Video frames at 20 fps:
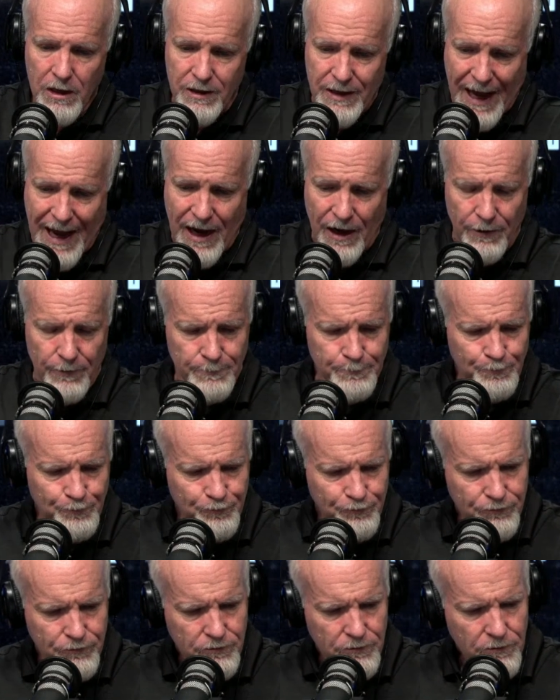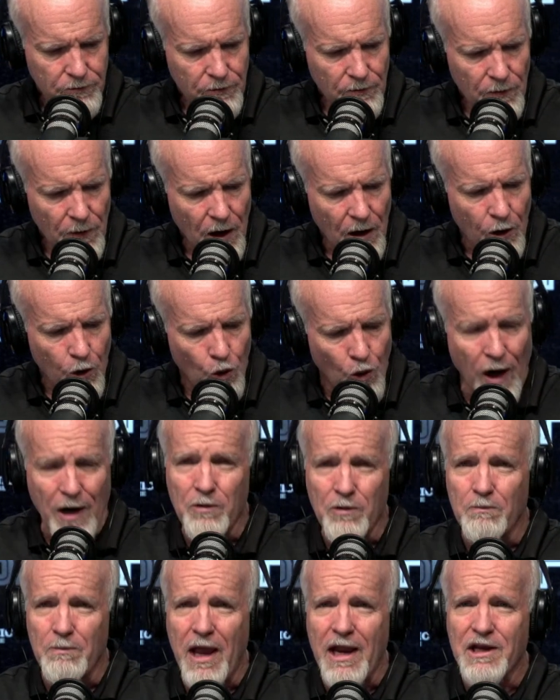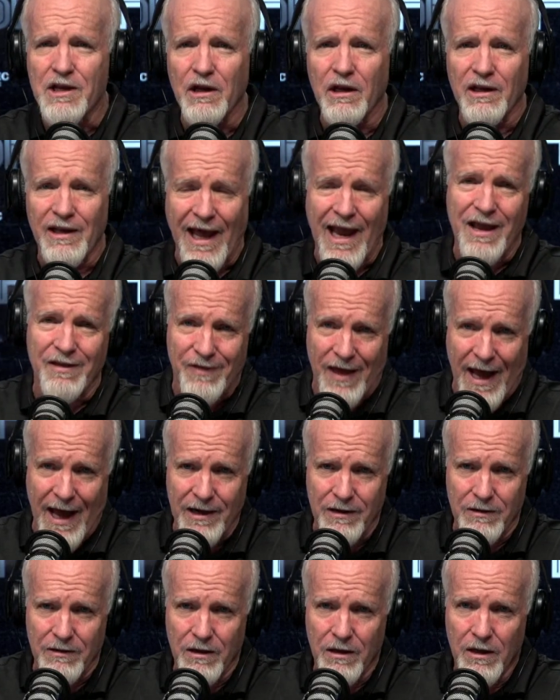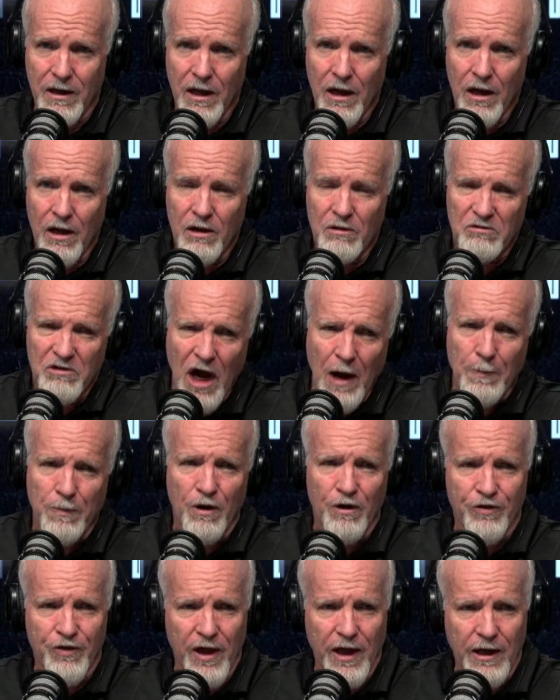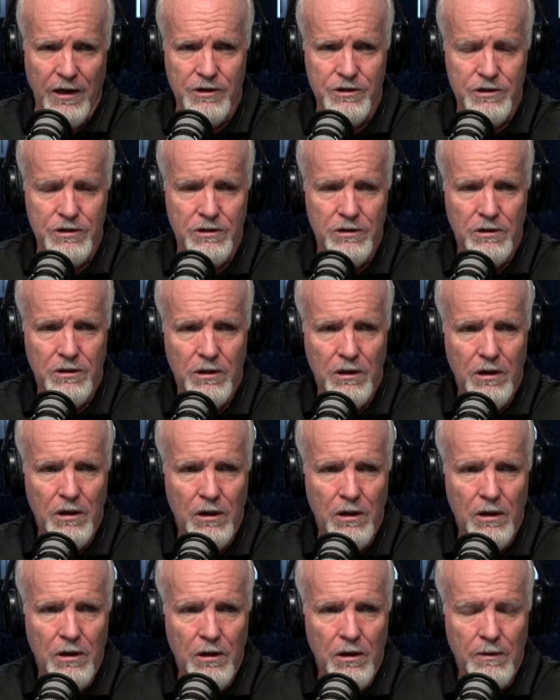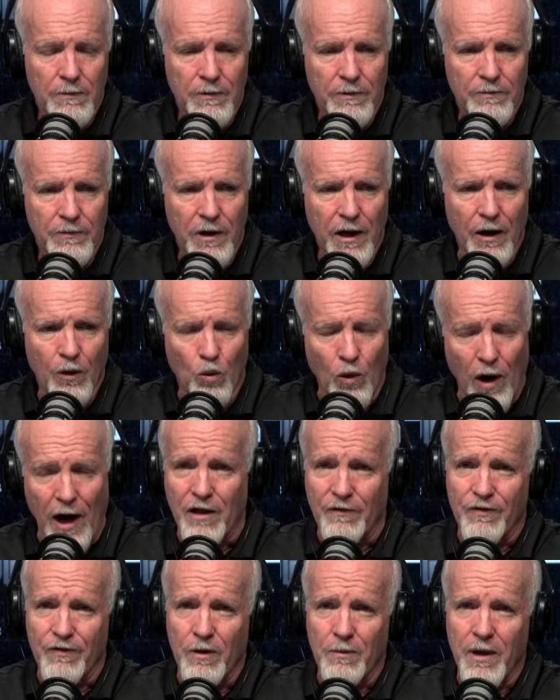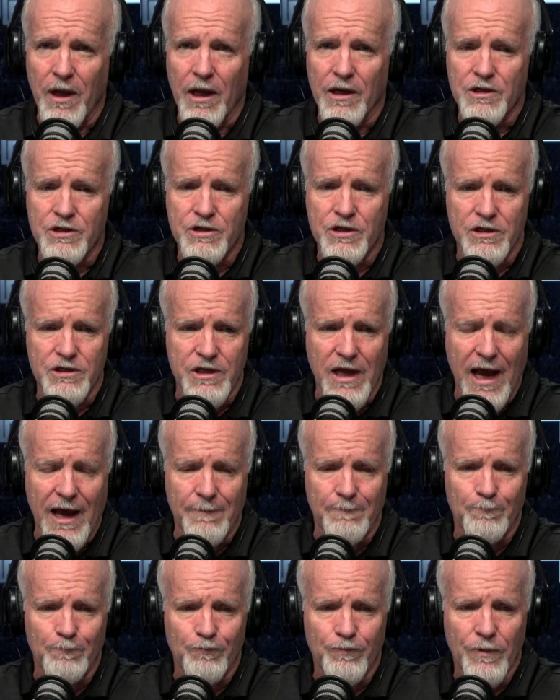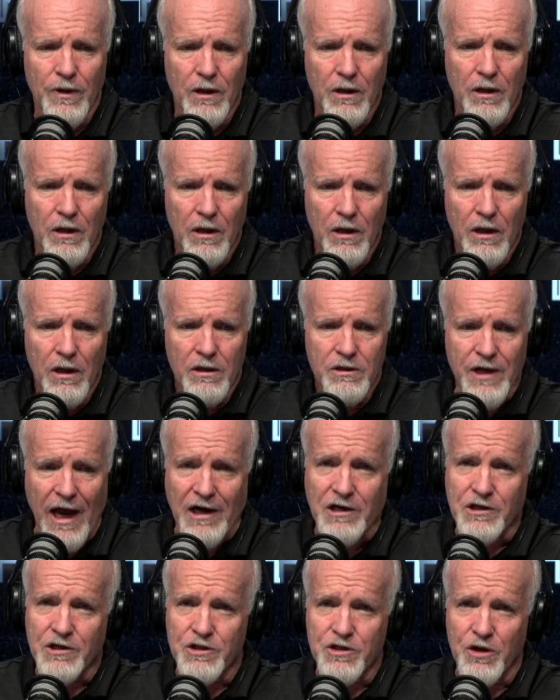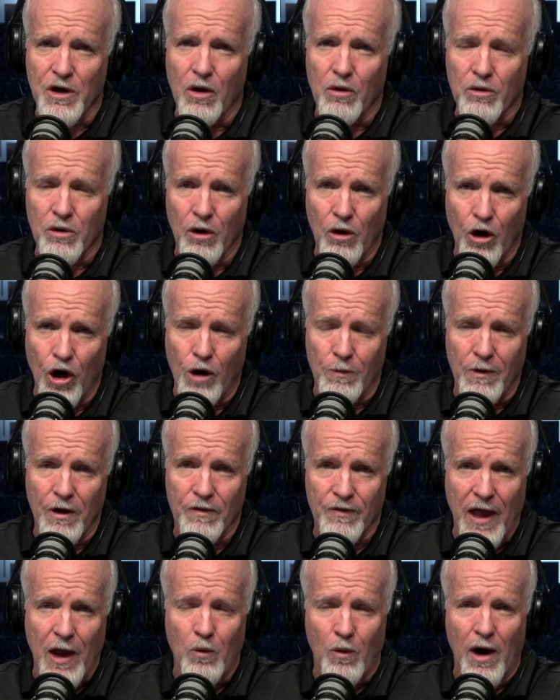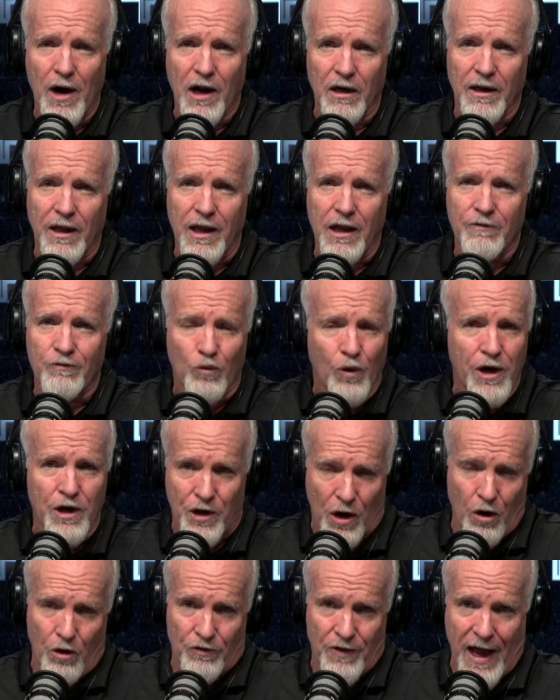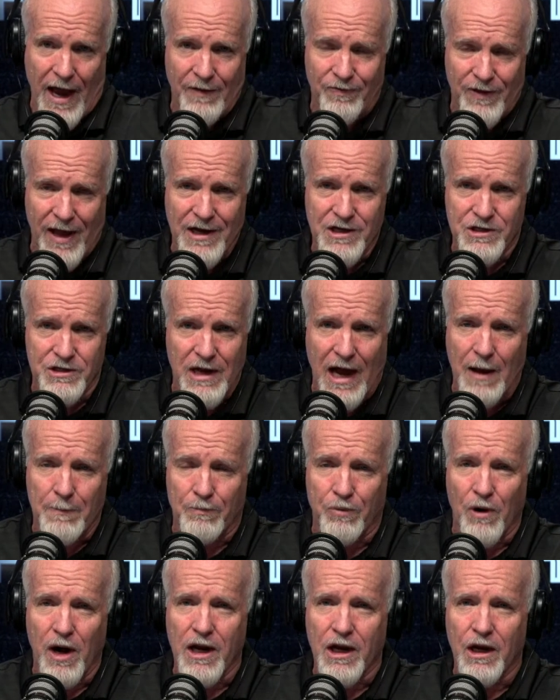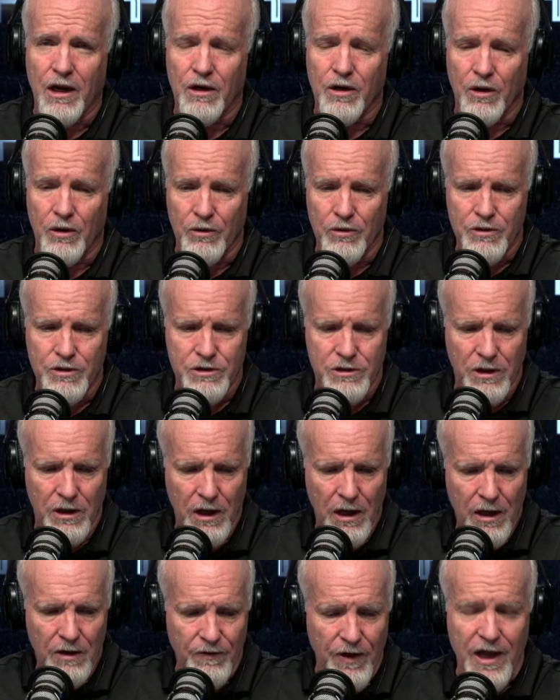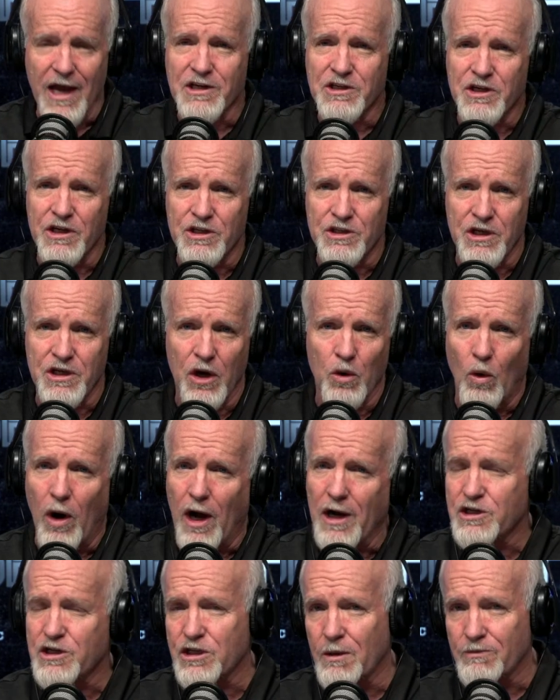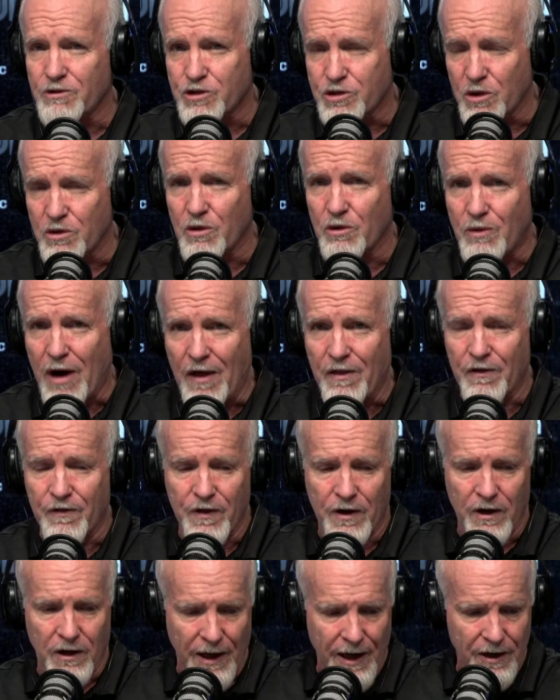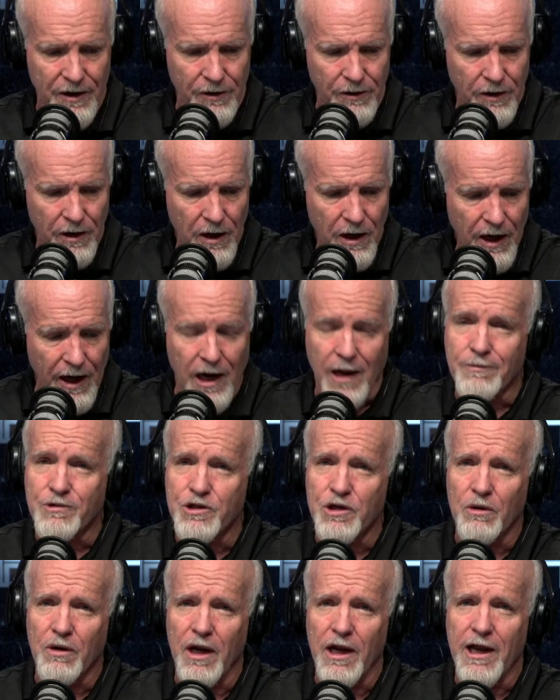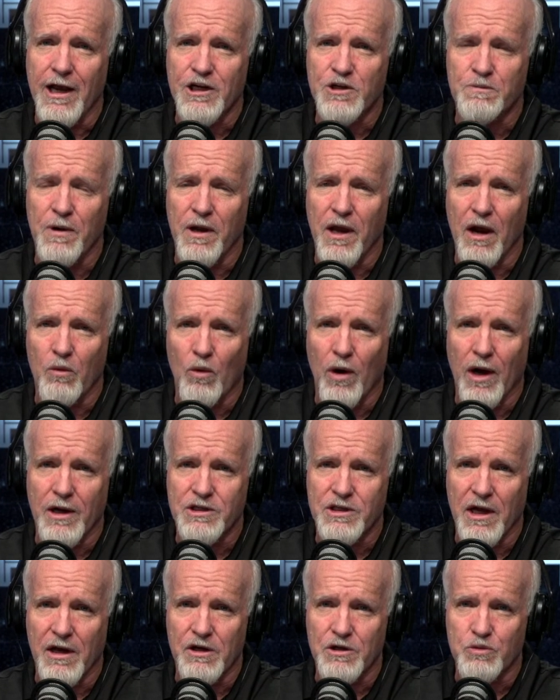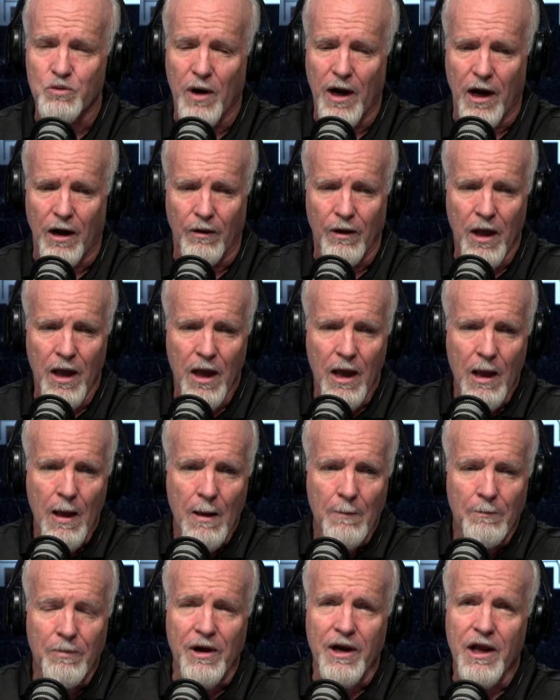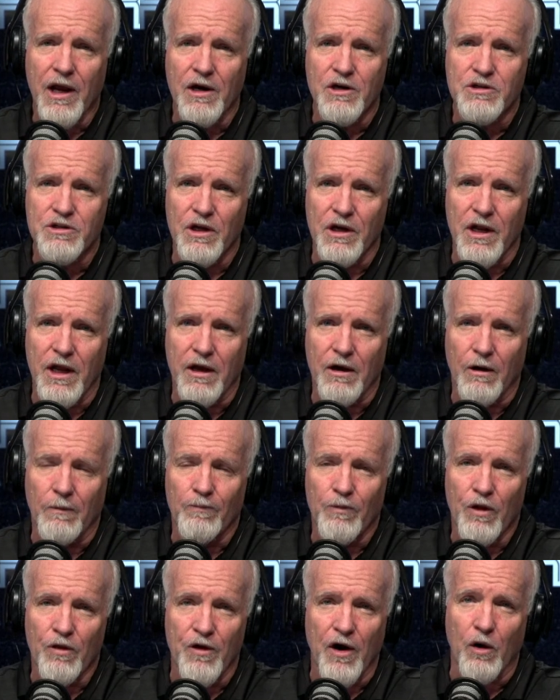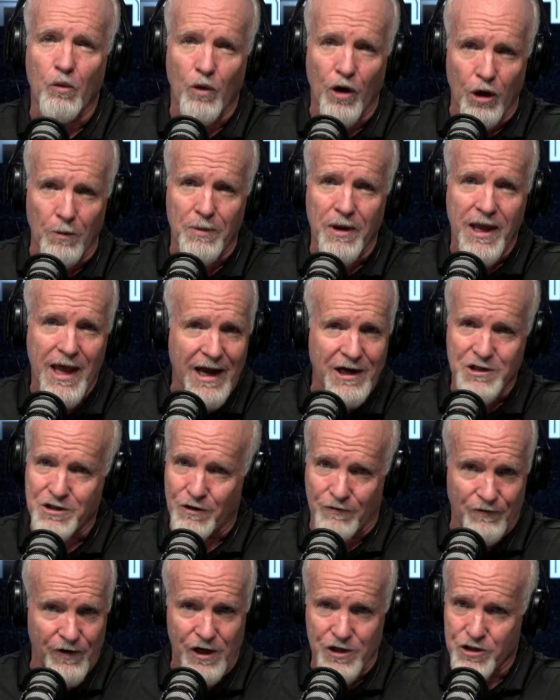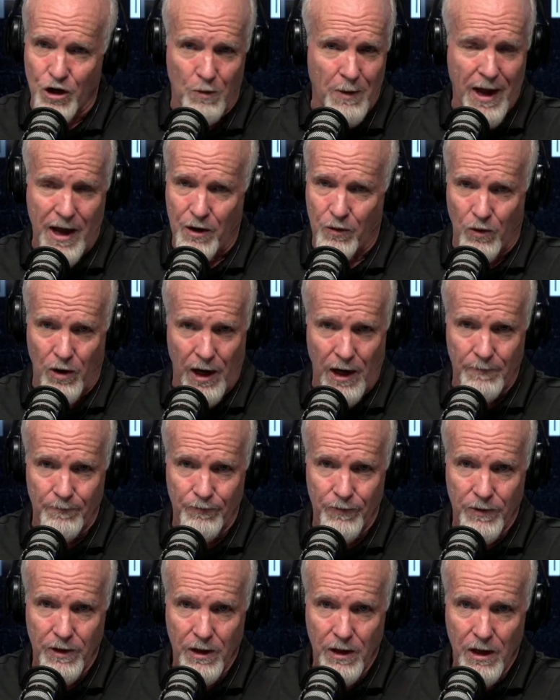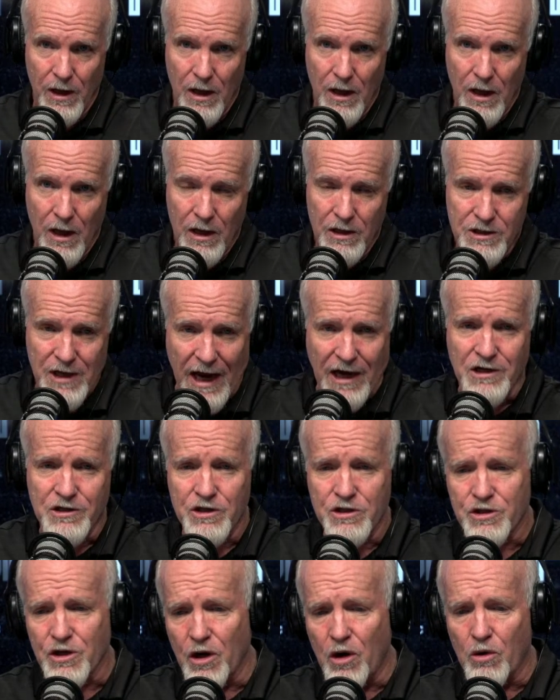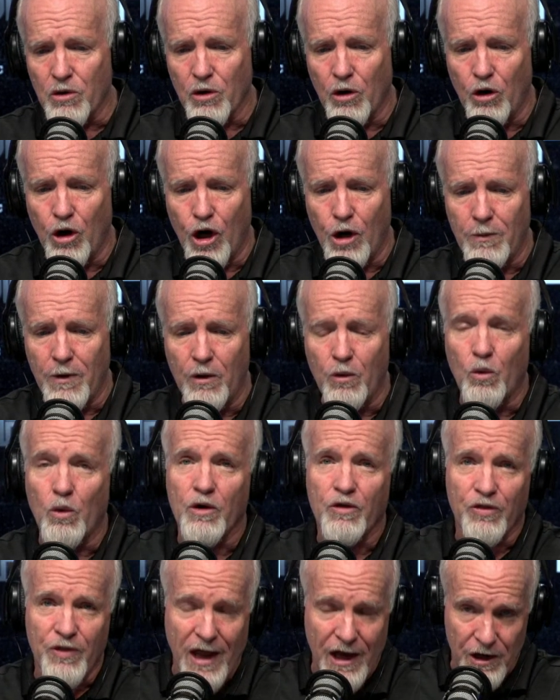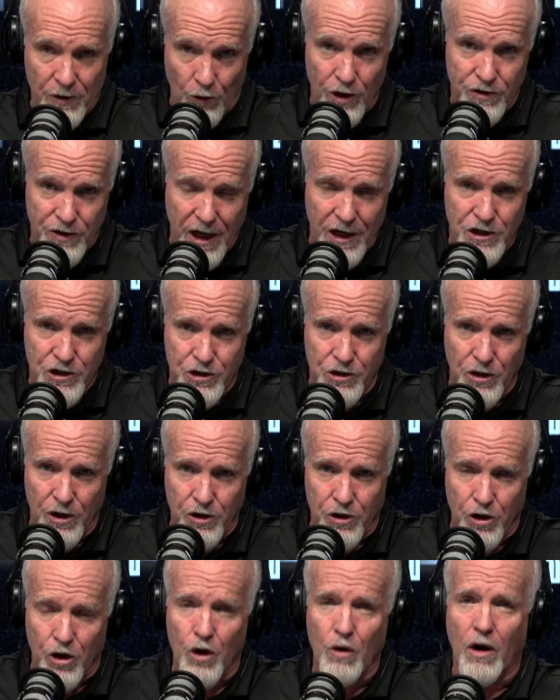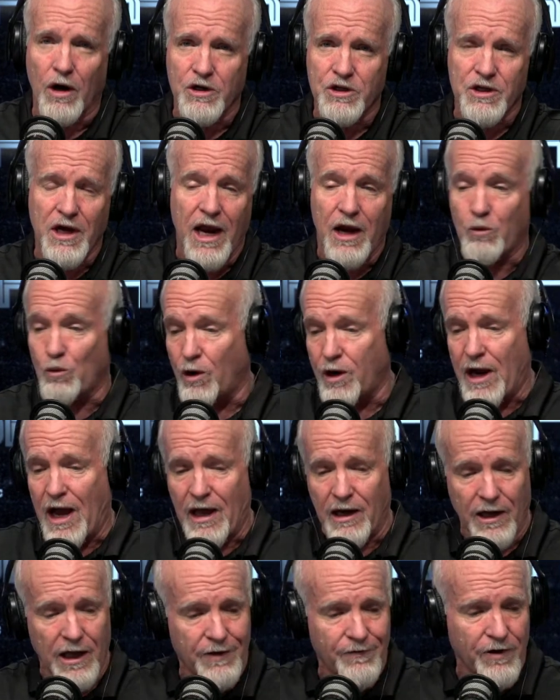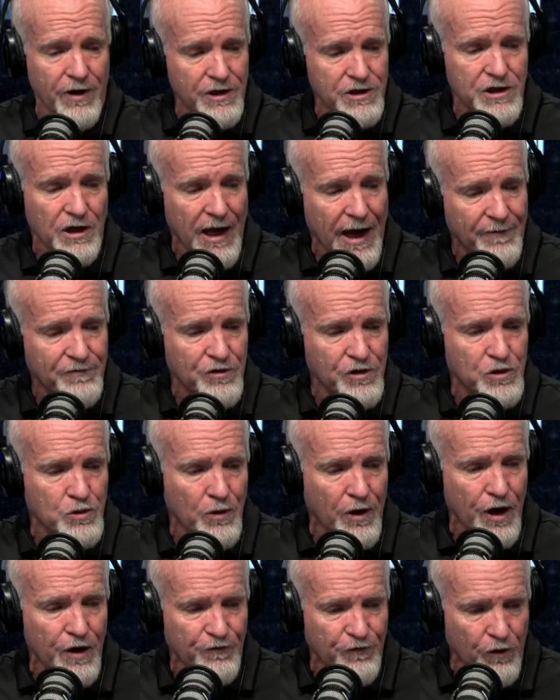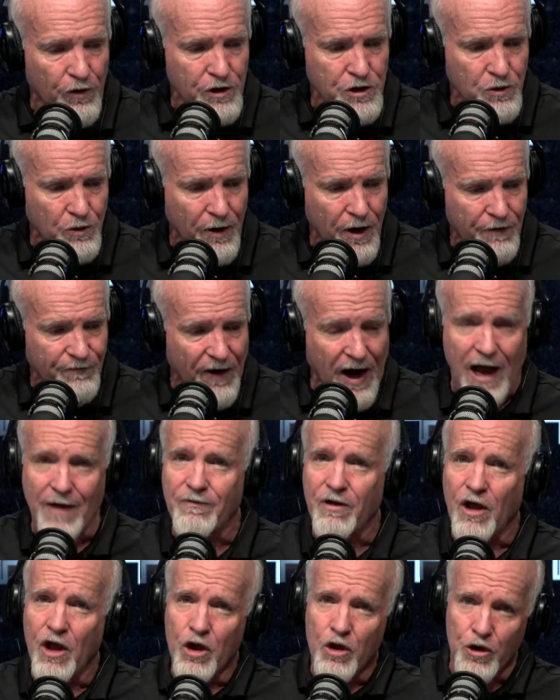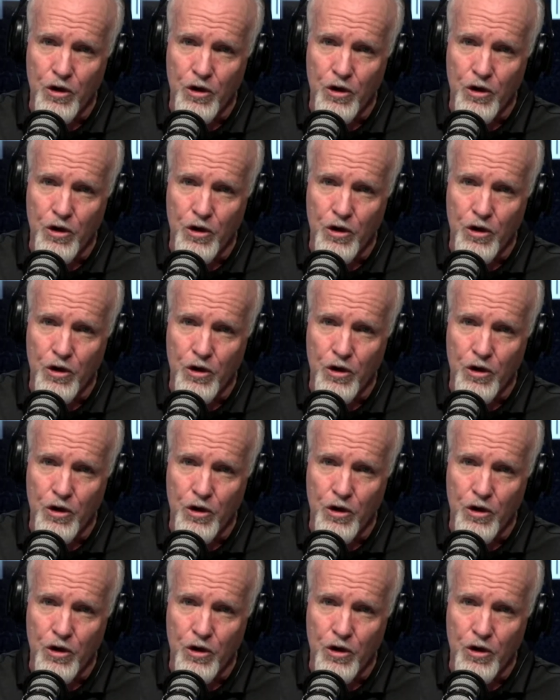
Now, what may delay that? A couple of things. One of them is that Texas and Oklahoma, they want to leave. We know that. That's not breaking news. The SEC wants them sooner rather than later, and I'm sure ESPN wants that as well. But here's the deal. There will be exit fees no matter what. Texas and Oklahoma, what they should do, are saying, we're not leaving until after 24-25.